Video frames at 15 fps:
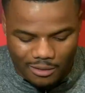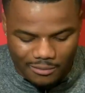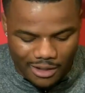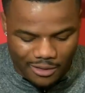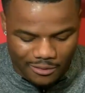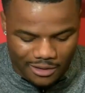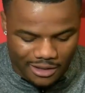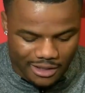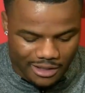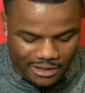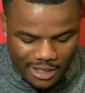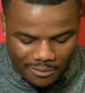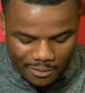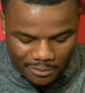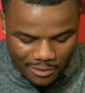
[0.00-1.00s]
I'm not really the
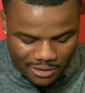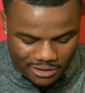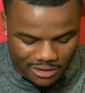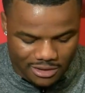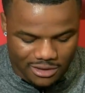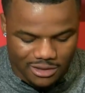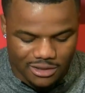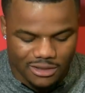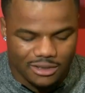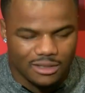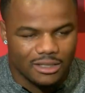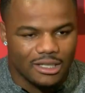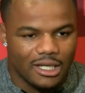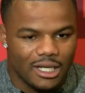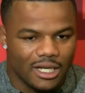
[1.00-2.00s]
type of person to just
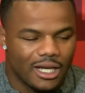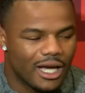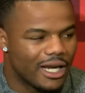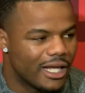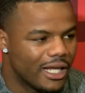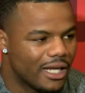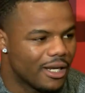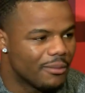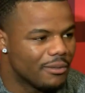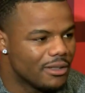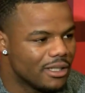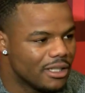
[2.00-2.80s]
kind of get up and